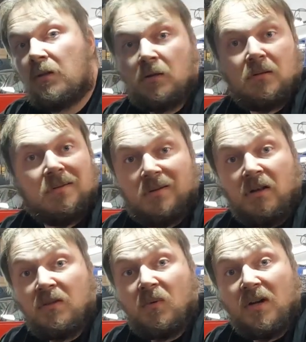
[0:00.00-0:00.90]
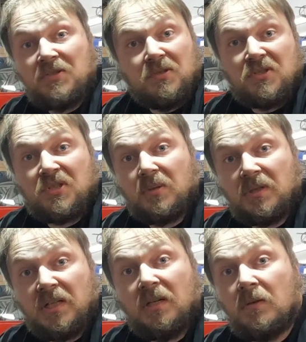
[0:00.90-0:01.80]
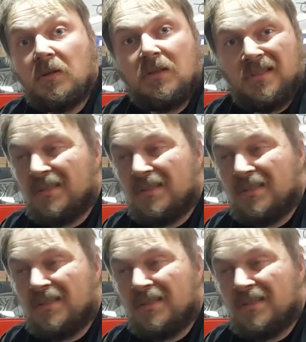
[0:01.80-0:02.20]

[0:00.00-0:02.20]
Uh, otherwise, you're just throwing it out.